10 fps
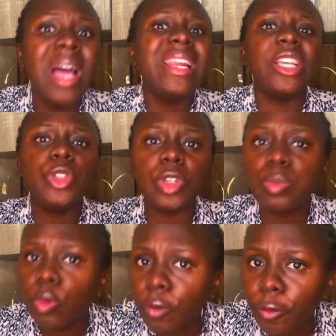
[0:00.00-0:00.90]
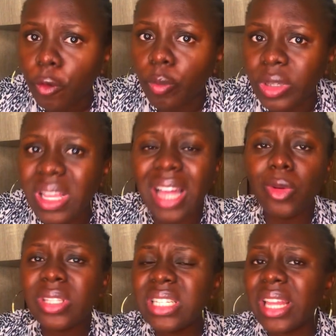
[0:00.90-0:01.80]
Let's just move on from it. And
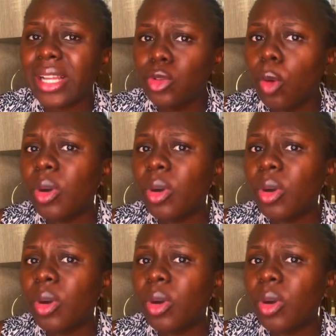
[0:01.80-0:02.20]
Lucy's like, no,